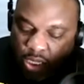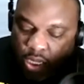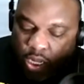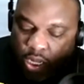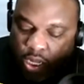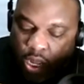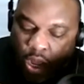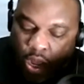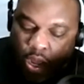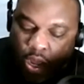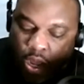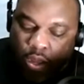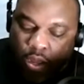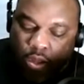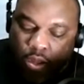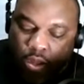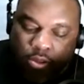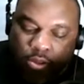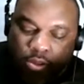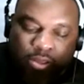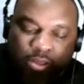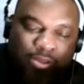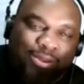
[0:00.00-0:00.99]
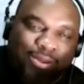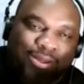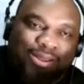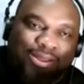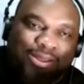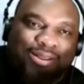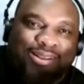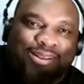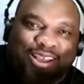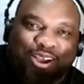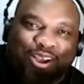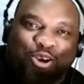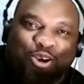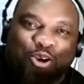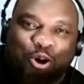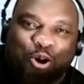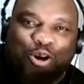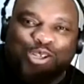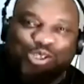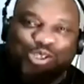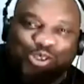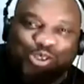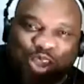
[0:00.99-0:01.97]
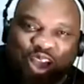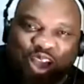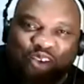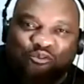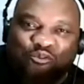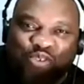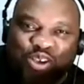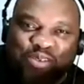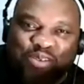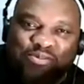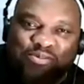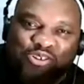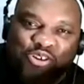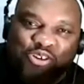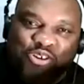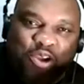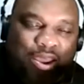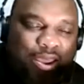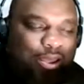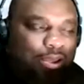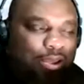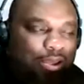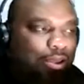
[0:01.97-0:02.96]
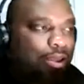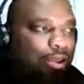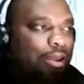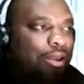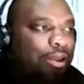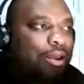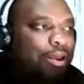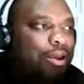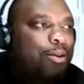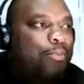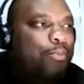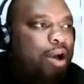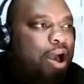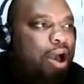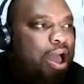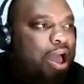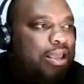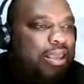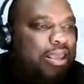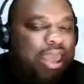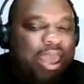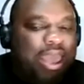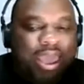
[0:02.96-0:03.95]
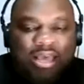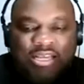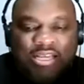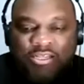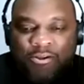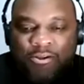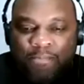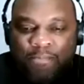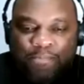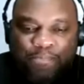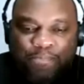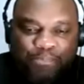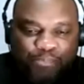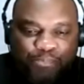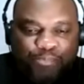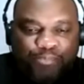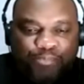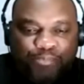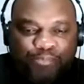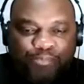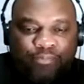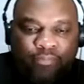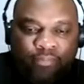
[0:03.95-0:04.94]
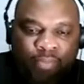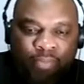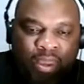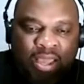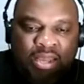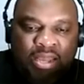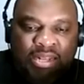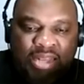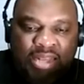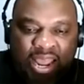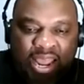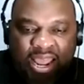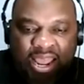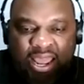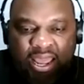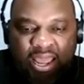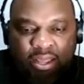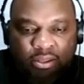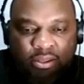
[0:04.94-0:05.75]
He just want to be greedy. You got Freedom Train podcast.